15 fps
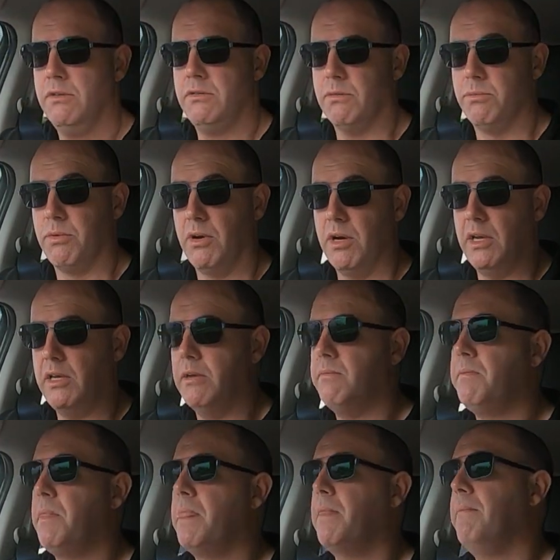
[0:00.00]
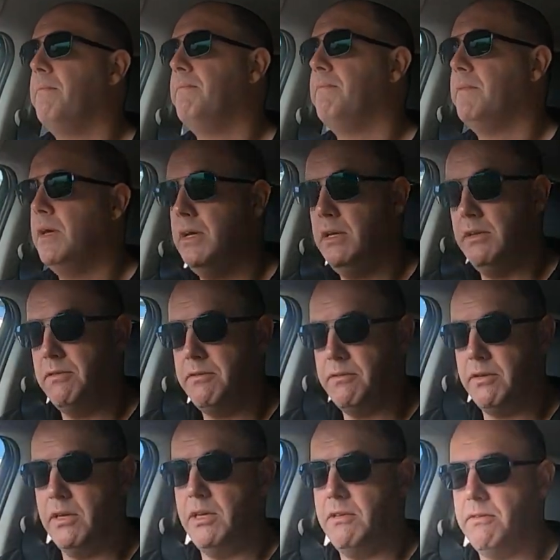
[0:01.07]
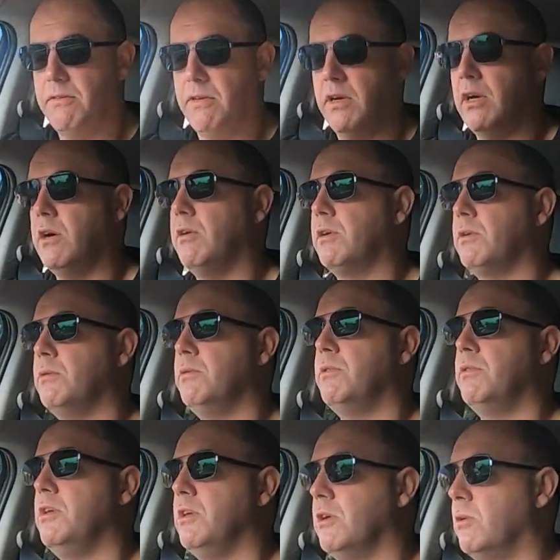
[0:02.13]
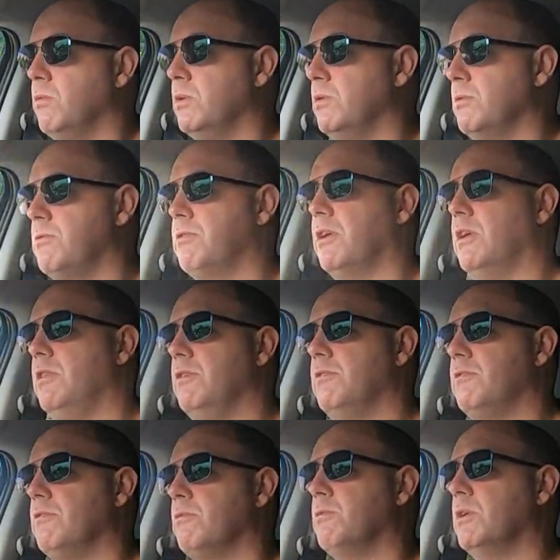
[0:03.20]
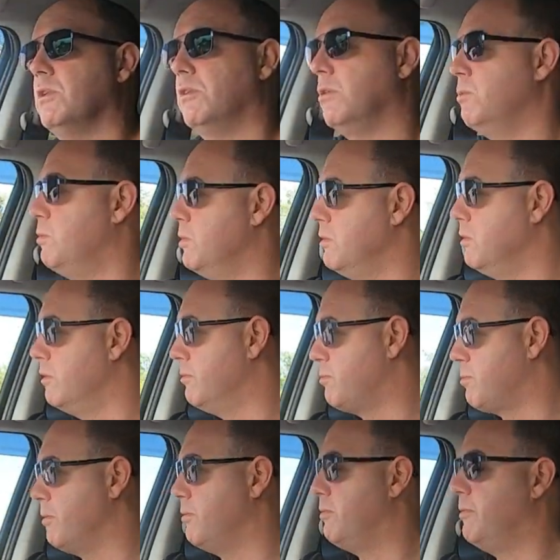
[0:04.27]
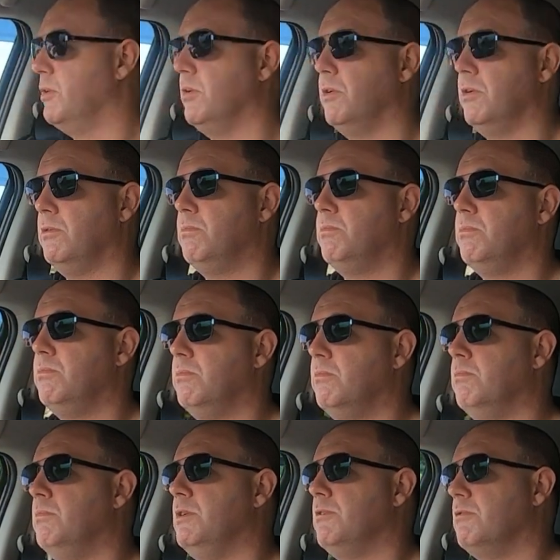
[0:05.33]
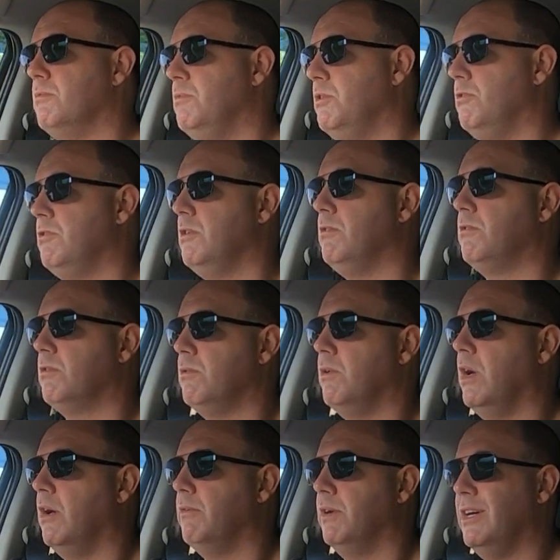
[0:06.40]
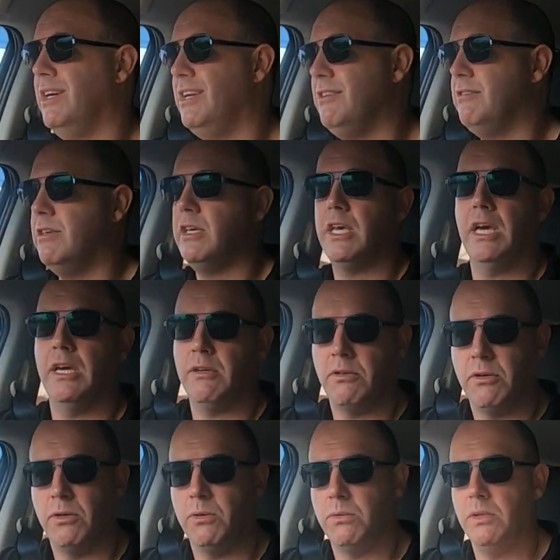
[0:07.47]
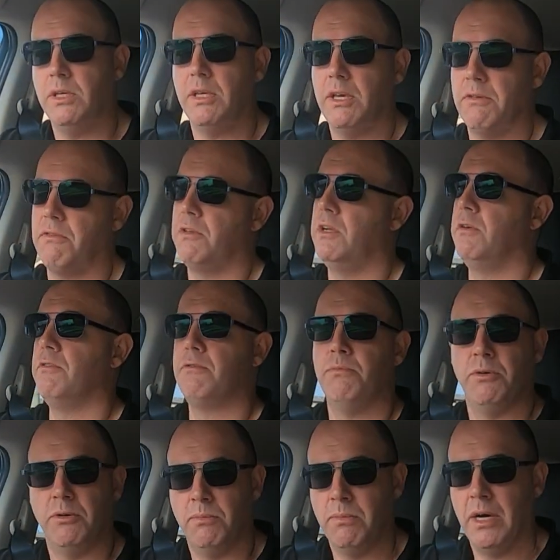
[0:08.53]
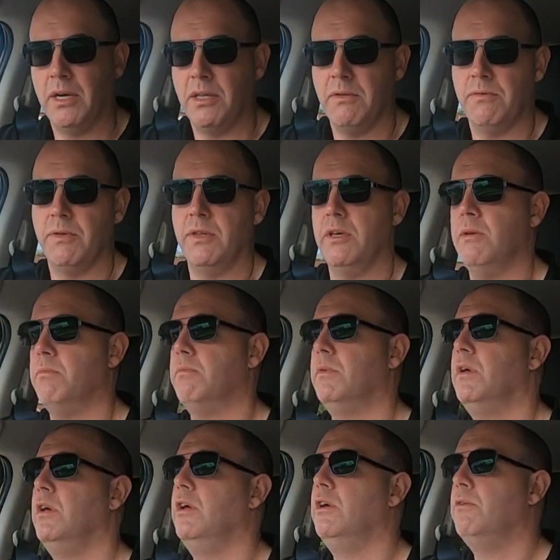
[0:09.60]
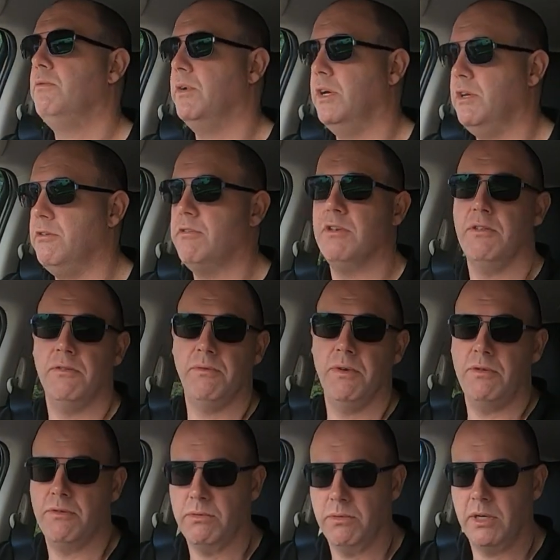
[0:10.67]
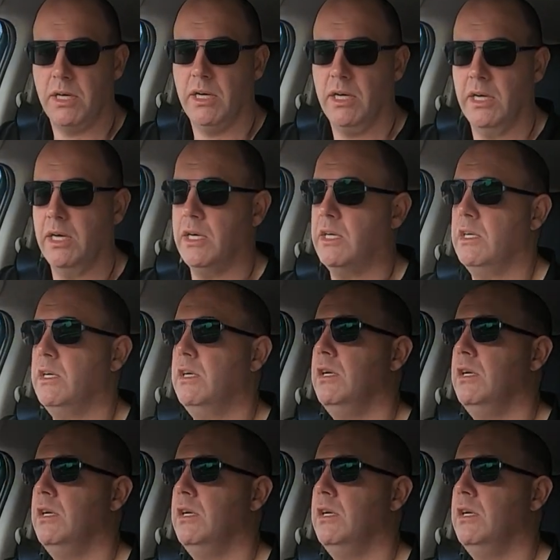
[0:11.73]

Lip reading: to brake. Heated seats are a good thing. I will say this as well, I would have preferred Mitsubishi to have heating and cooling. Yes, I know it's more money for them for each individual car,